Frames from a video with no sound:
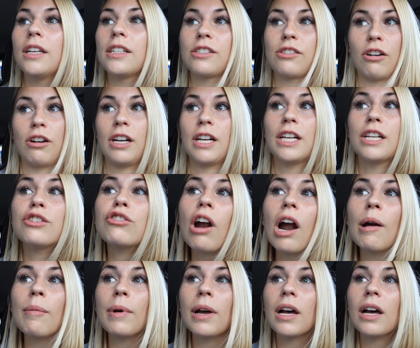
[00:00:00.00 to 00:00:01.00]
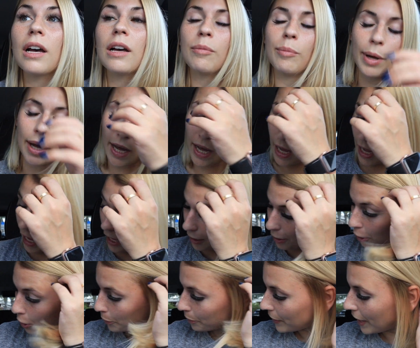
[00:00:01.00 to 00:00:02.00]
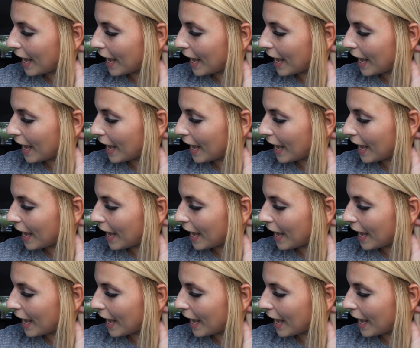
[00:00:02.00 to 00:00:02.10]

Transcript: start any drama, but I don't know.